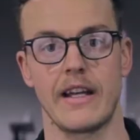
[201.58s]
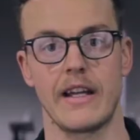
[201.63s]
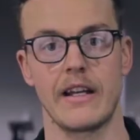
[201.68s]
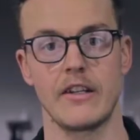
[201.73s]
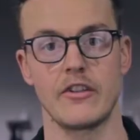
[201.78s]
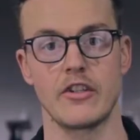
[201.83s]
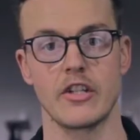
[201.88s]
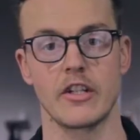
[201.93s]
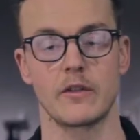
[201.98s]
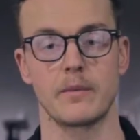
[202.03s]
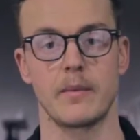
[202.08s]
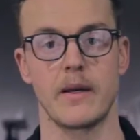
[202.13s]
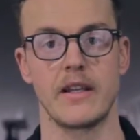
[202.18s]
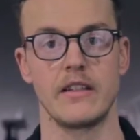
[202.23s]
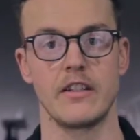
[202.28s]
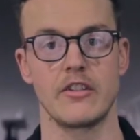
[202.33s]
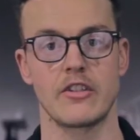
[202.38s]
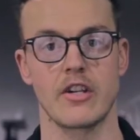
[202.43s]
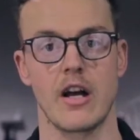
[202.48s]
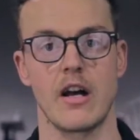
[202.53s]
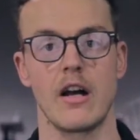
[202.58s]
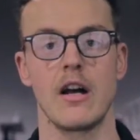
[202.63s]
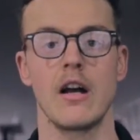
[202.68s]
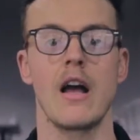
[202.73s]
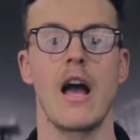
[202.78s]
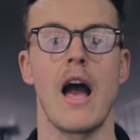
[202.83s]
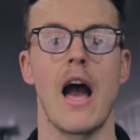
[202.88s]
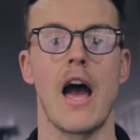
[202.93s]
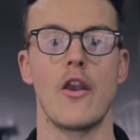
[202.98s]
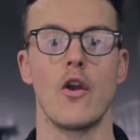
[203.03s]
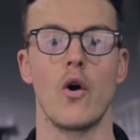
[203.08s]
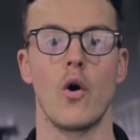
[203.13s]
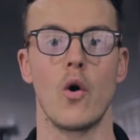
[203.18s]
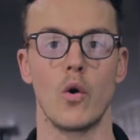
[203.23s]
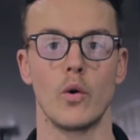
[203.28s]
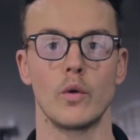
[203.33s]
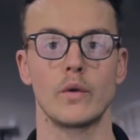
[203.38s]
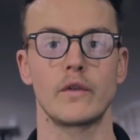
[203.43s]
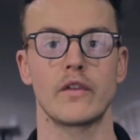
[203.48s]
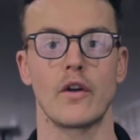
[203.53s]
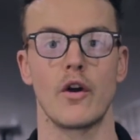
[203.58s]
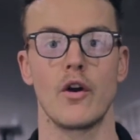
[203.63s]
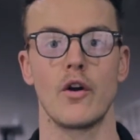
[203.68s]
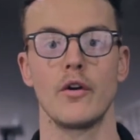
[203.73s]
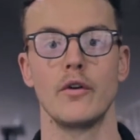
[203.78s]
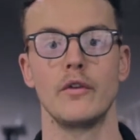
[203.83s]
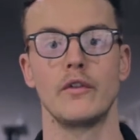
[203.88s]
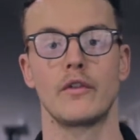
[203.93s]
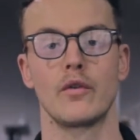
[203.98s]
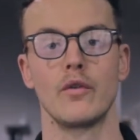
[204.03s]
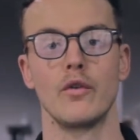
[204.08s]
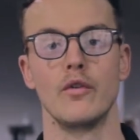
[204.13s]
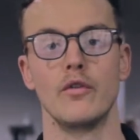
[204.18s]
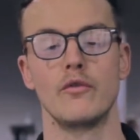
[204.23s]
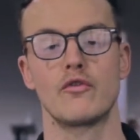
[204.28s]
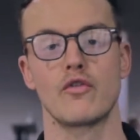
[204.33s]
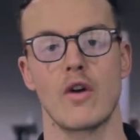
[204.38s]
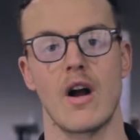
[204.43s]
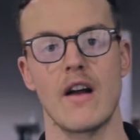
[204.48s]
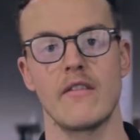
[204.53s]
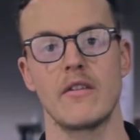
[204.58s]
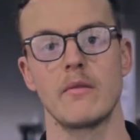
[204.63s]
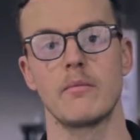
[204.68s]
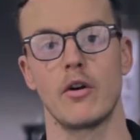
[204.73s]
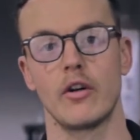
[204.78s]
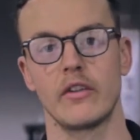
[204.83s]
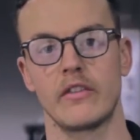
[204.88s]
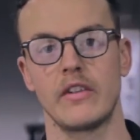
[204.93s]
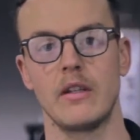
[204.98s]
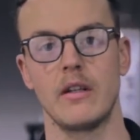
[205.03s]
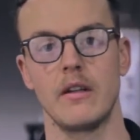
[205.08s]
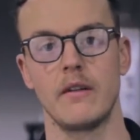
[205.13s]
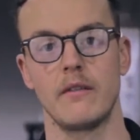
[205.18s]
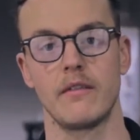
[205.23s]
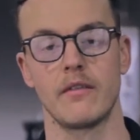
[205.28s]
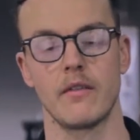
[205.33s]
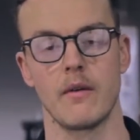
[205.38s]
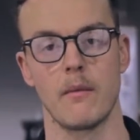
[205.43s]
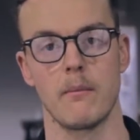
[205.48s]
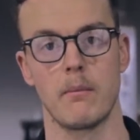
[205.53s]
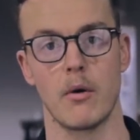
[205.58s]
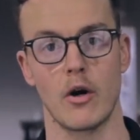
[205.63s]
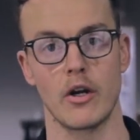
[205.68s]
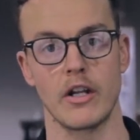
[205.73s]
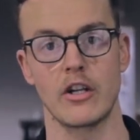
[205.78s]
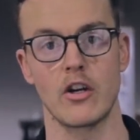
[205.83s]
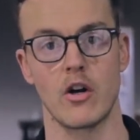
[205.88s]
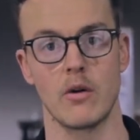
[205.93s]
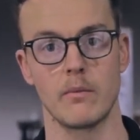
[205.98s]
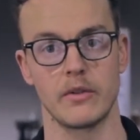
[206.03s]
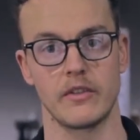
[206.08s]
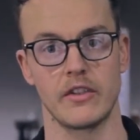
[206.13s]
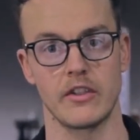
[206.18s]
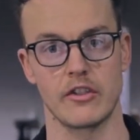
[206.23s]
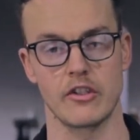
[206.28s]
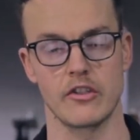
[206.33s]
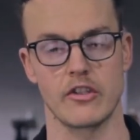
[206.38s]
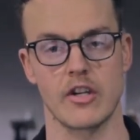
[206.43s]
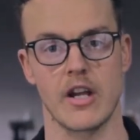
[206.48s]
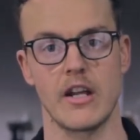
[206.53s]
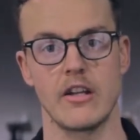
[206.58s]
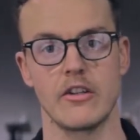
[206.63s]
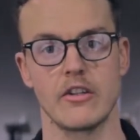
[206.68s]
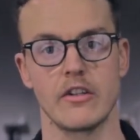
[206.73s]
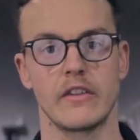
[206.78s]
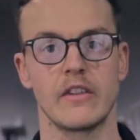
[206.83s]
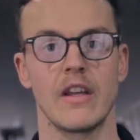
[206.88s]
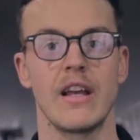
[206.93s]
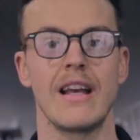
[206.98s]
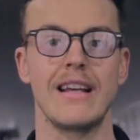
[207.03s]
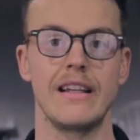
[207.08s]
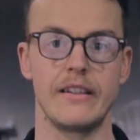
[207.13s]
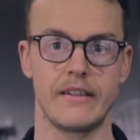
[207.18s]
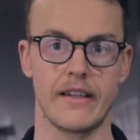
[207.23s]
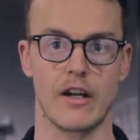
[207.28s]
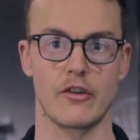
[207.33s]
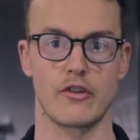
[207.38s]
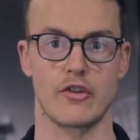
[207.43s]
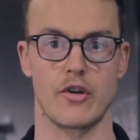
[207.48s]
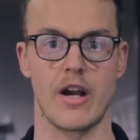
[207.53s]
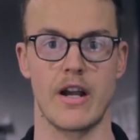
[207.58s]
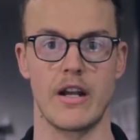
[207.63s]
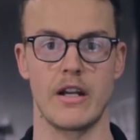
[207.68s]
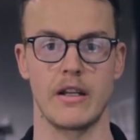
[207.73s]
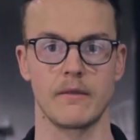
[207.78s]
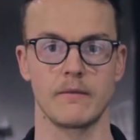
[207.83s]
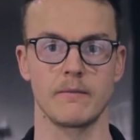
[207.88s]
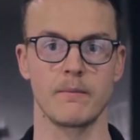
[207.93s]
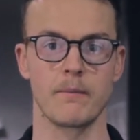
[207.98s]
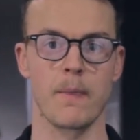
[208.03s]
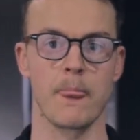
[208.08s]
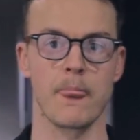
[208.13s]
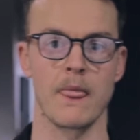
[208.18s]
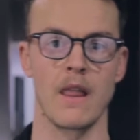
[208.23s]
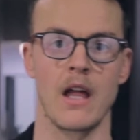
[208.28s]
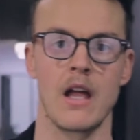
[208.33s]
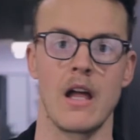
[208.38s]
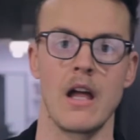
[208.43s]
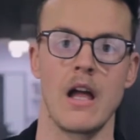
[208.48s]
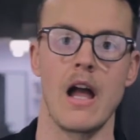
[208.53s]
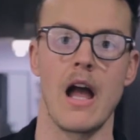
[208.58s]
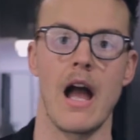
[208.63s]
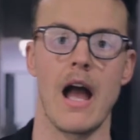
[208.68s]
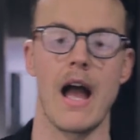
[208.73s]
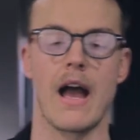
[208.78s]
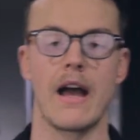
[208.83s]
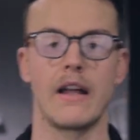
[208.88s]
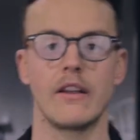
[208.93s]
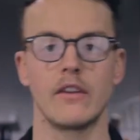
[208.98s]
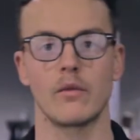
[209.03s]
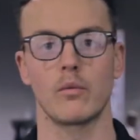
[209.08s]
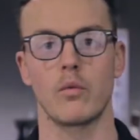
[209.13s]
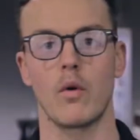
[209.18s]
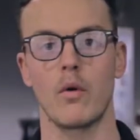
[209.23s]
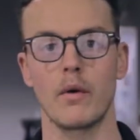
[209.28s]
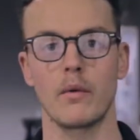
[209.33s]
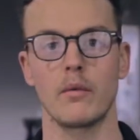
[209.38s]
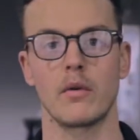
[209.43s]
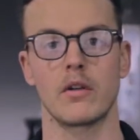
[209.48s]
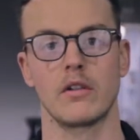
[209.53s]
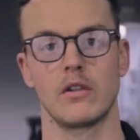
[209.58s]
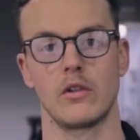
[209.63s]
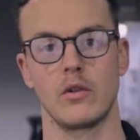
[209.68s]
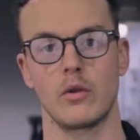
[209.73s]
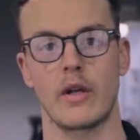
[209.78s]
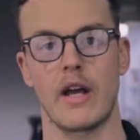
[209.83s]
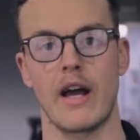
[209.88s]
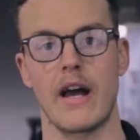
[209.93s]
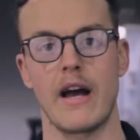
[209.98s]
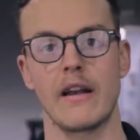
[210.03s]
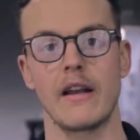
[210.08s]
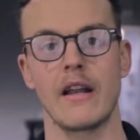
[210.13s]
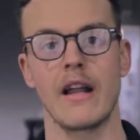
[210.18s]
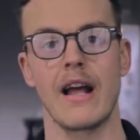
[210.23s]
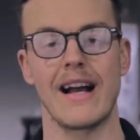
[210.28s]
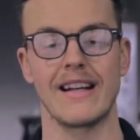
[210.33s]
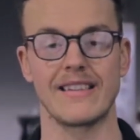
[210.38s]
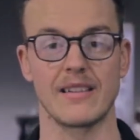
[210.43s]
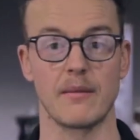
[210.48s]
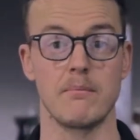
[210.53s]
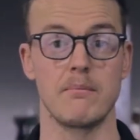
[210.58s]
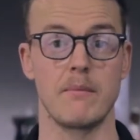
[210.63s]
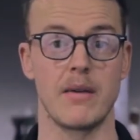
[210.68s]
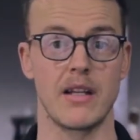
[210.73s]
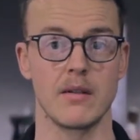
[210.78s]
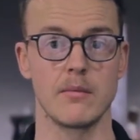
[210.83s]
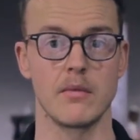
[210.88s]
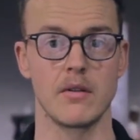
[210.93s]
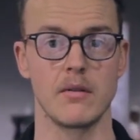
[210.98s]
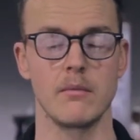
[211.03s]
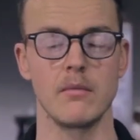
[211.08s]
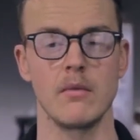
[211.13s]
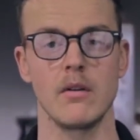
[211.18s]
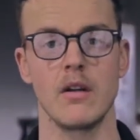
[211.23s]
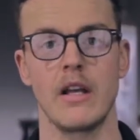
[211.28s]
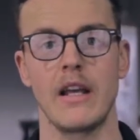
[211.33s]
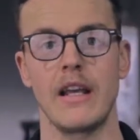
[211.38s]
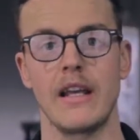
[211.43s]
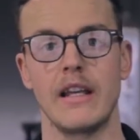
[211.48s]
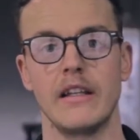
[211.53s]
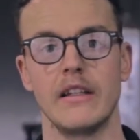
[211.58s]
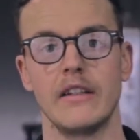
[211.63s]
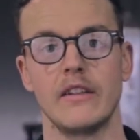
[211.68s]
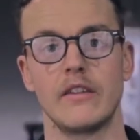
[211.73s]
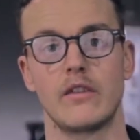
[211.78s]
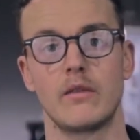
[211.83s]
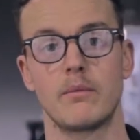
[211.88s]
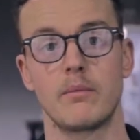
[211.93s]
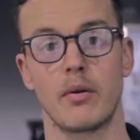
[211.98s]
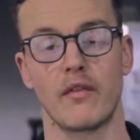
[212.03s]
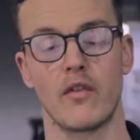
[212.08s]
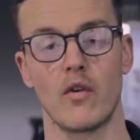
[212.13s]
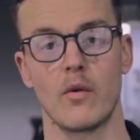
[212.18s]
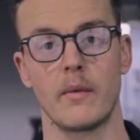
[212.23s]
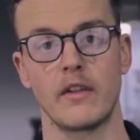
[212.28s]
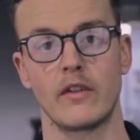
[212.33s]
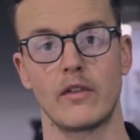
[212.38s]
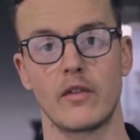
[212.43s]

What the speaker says: energy expenditure and also to driving positive body composition changes is our training. And what we want to look at as a minimum is performing